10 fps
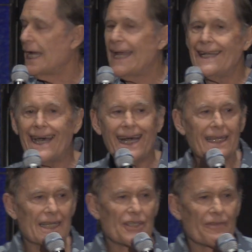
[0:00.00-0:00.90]
a
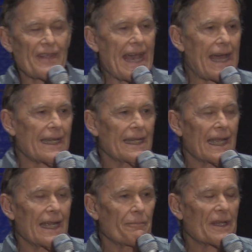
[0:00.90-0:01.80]
knowledge of that
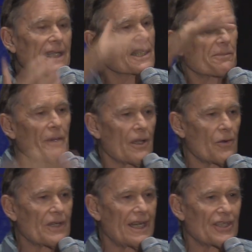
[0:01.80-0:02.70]
because it's
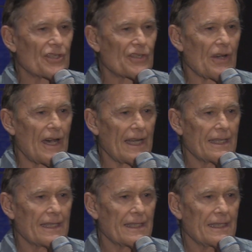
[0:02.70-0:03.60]
below conscious thought.
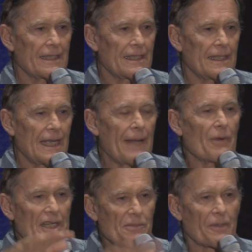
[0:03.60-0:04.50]
And
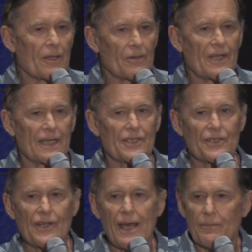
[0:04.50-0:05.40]
when it's below
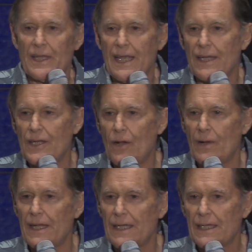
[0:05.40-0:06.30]
conscious thought, we can't know
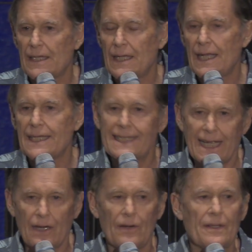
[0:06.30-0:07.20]
it
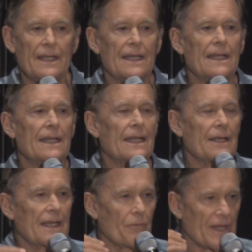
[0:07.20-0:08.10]
until
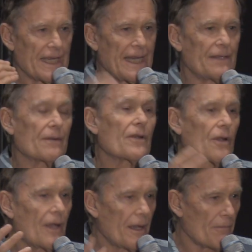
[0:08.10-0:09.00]
we get
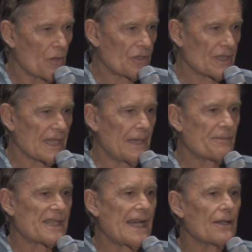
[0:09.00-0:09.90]
emotionally
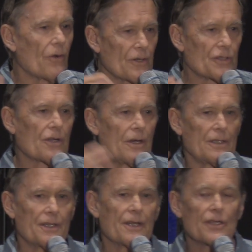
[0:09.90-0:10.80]
upset or
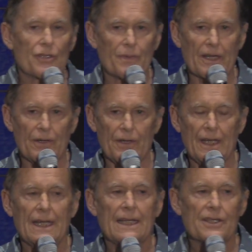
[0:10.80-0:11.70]
called triggered.
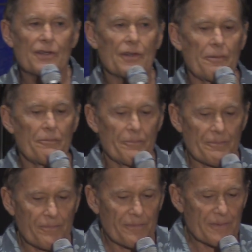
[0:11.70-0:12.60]
So, the
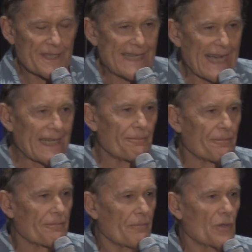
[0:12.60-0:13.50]
second
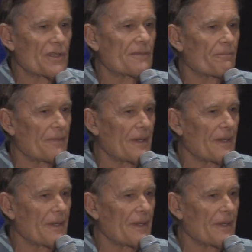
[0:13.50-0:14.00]
most